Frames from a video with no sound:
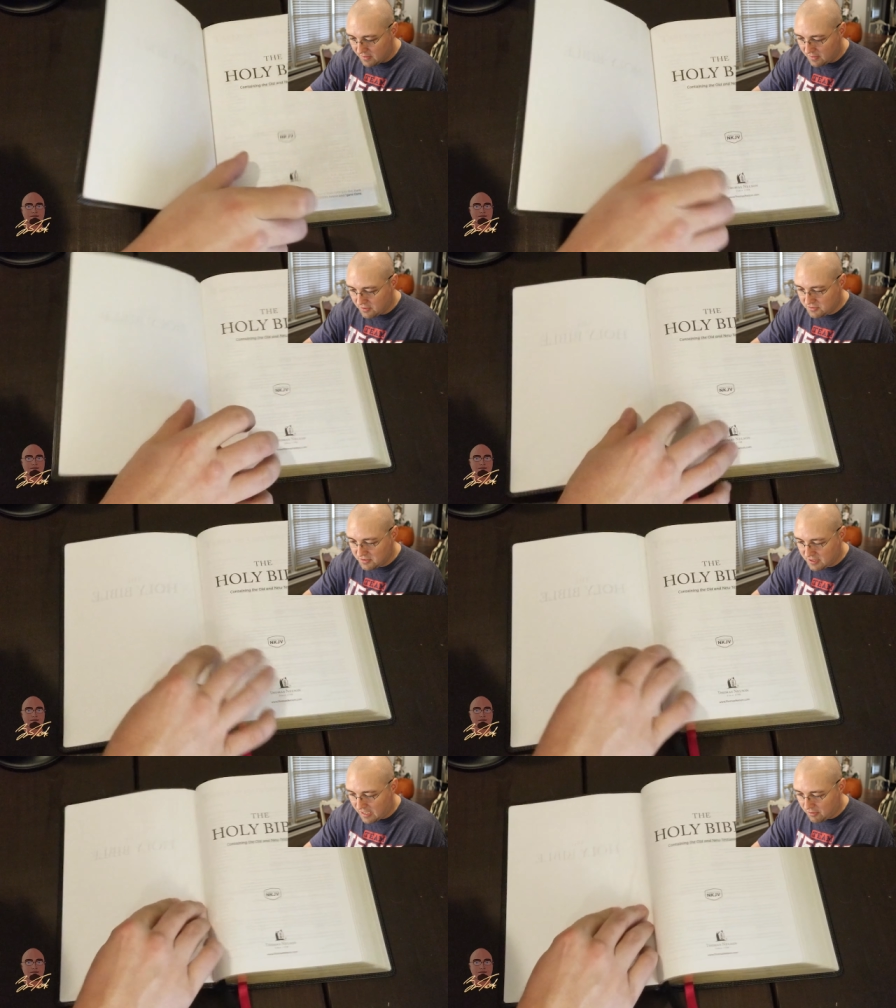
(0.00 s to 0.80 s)
There's
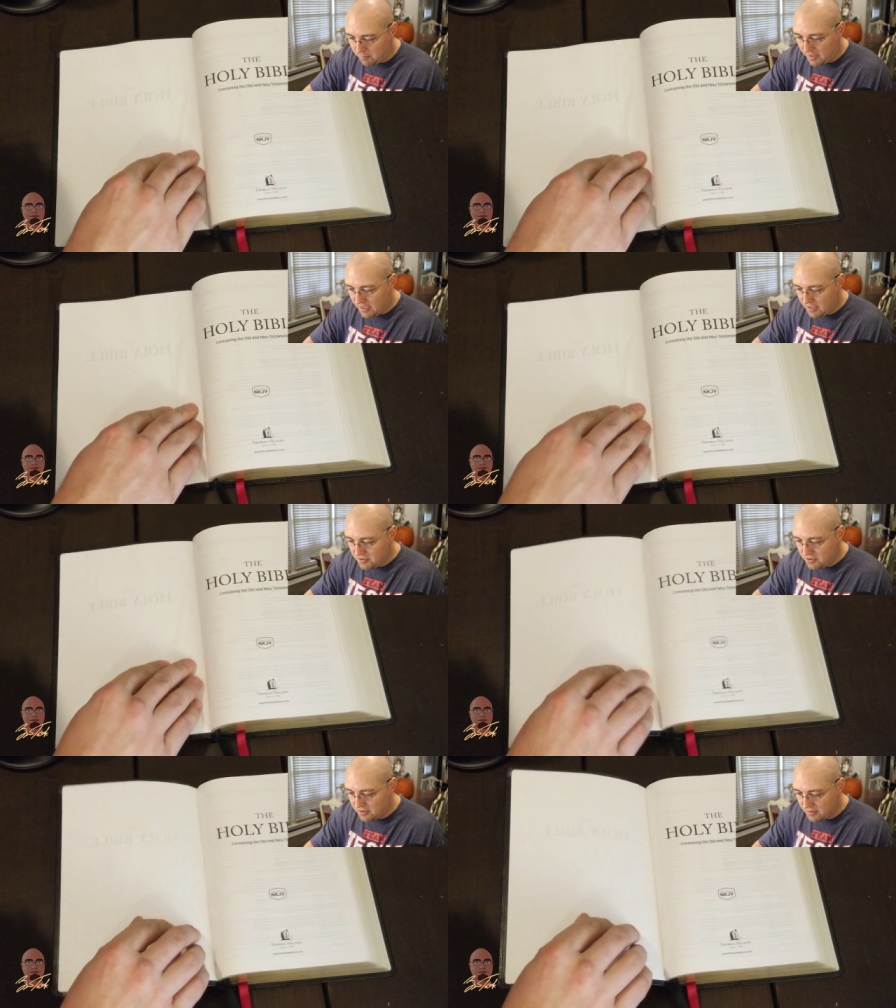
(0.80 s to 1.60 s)
the title
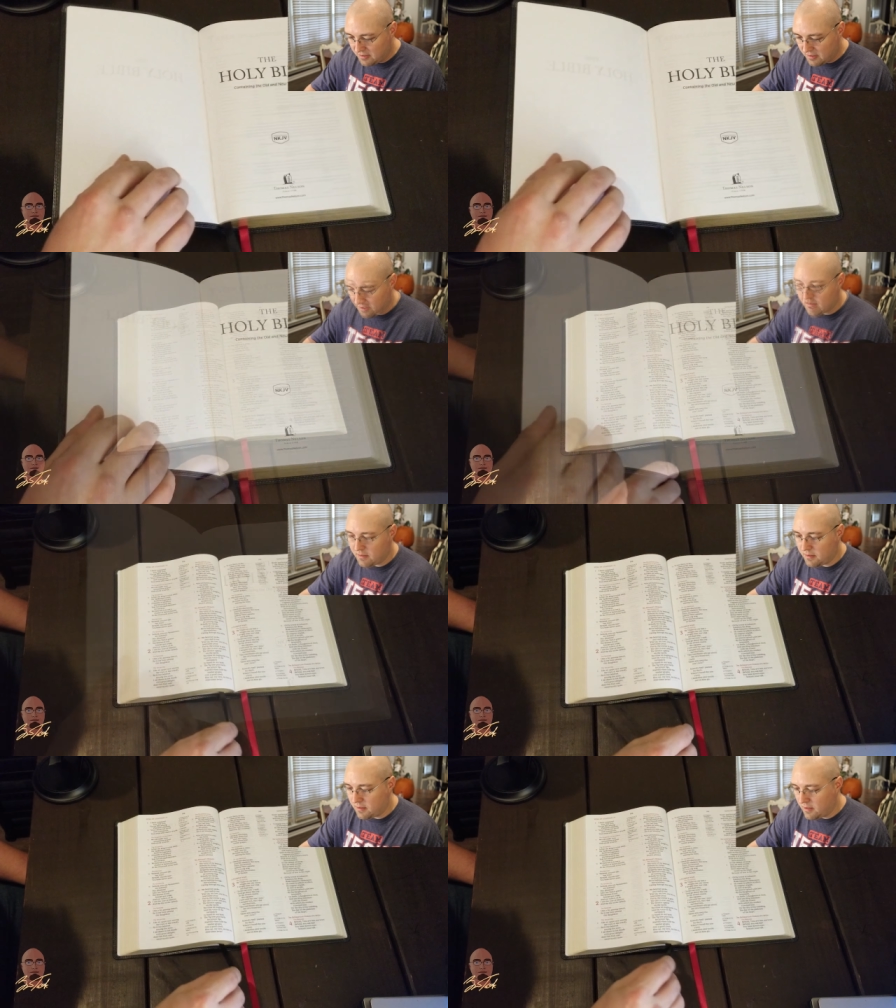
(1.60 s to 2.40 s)
page.
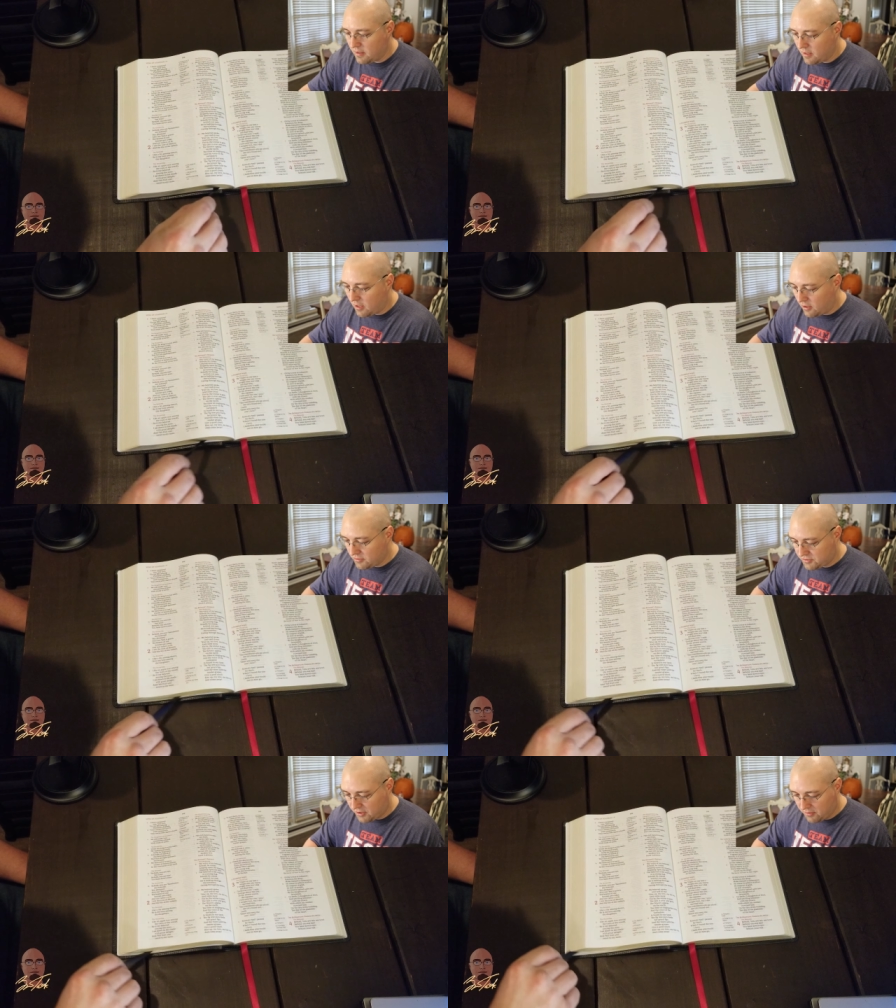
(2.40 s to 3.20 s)

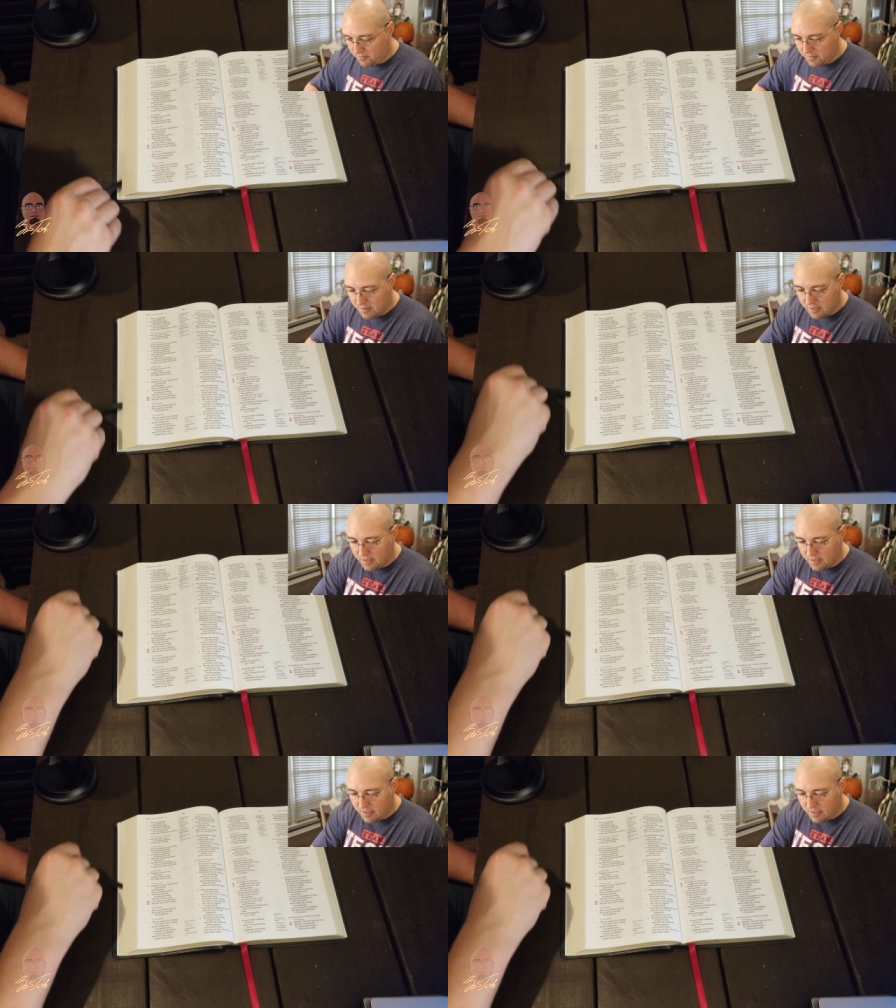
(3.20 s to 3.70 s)
Also,